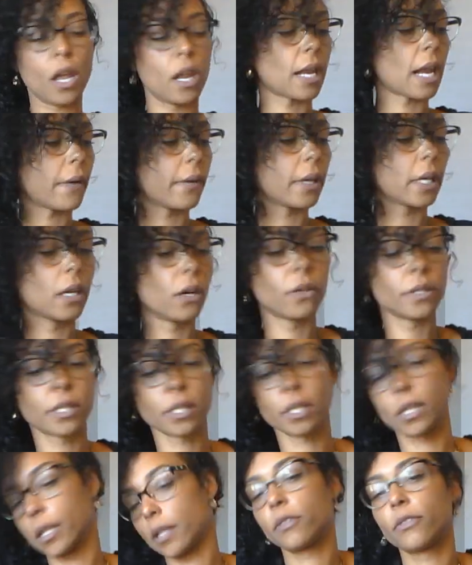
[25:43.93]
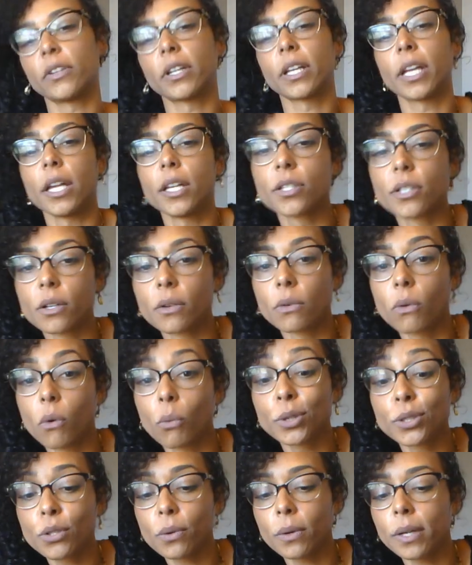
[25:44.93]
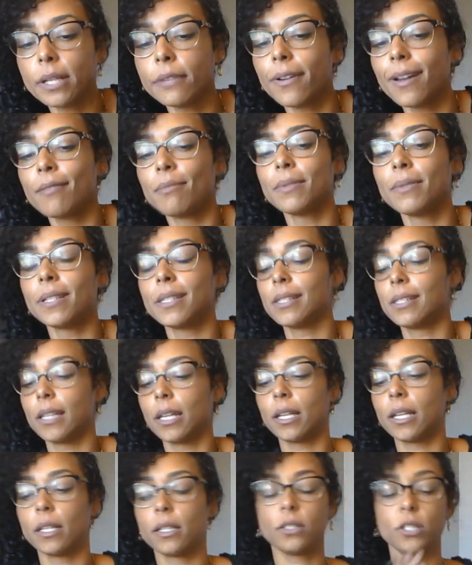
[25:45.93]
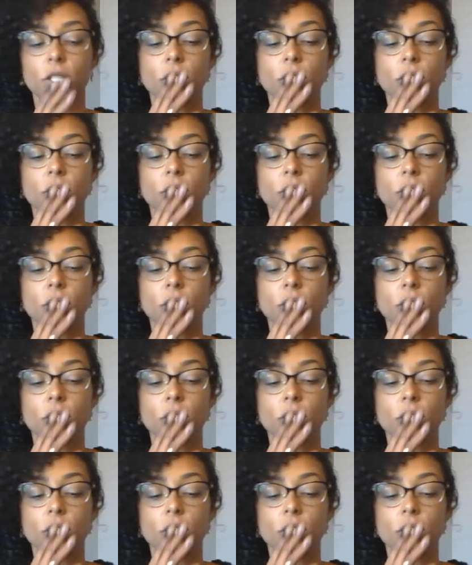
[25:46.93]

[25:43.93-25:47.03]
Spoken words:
Now we can go into clarification. We're 25 minutes in.